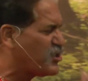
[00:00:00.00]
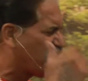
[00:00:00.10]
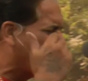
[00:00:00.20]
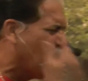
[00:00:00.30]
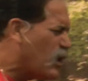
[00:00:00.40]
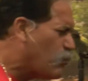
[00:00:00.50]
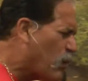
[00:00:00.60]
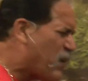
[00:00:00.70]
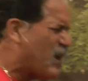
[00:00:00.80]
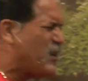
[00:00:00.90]
still in
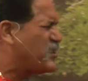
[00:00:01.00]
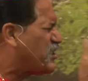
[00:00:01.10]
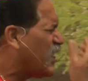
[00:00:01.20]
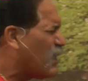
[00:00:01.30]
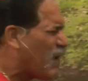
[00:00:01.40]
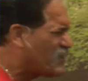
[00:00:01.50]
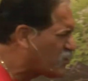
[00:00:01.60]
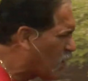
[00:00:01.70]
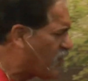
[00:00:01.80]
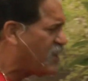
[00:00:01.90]
rebellion, still in my
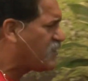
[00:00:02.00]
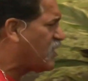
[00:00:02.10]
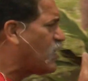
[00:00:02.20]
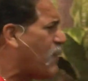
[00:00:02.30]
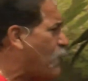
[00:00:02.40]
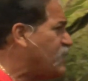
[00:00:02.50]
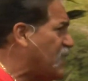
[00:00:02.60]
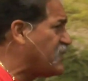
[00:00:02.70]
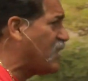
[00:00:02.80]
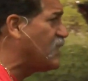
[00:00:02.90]
stubbornness, still in my
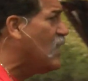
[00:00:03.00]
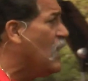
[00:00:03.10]
resistance,